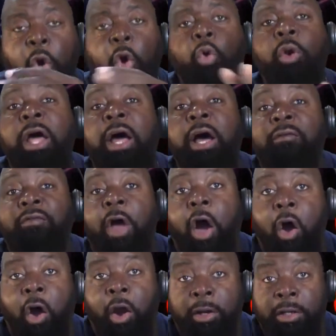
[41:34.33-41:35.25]
Who loved
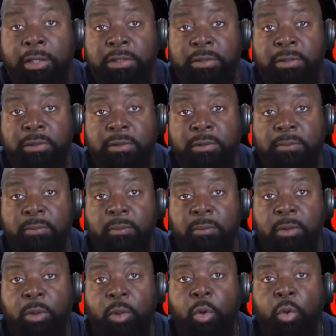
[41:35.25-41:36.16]
the hardest?
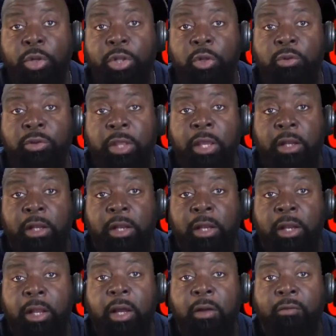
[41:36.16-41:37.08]
Who do you think
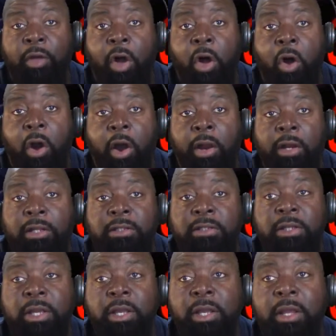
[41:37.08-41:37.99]
loved the
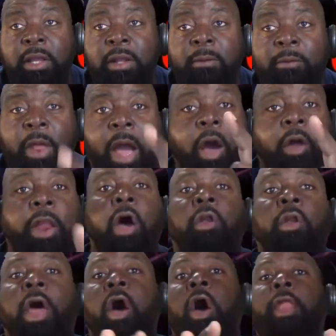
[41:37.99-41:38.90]
hardest? No.
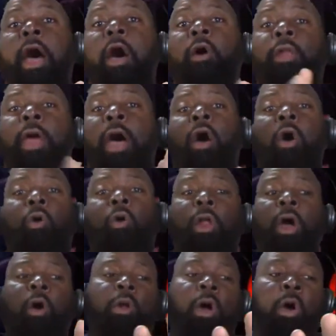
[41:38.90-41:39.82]

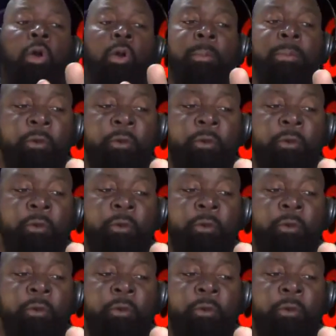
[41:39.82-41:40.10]
Hold on.